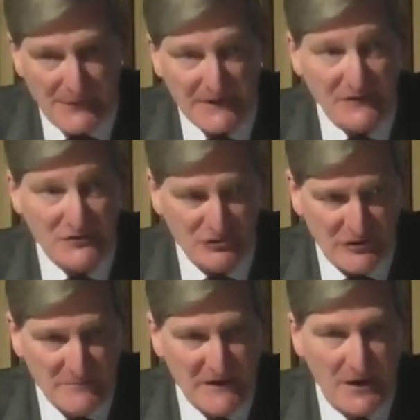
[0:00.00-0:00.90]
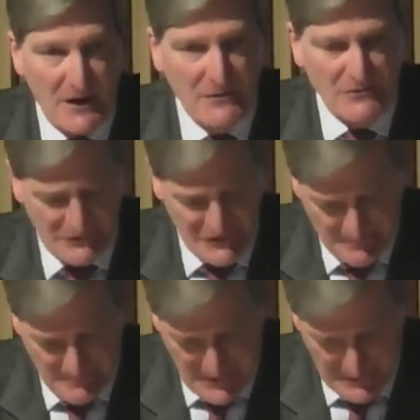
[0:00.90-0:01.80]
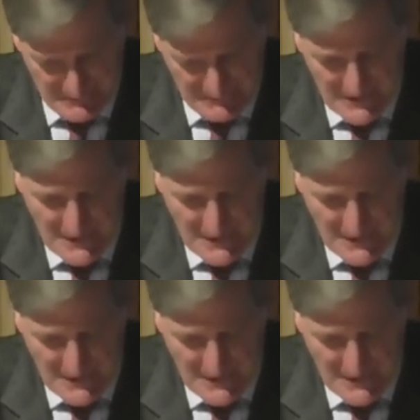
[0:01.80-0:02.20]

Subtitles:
an extremely onerous burden.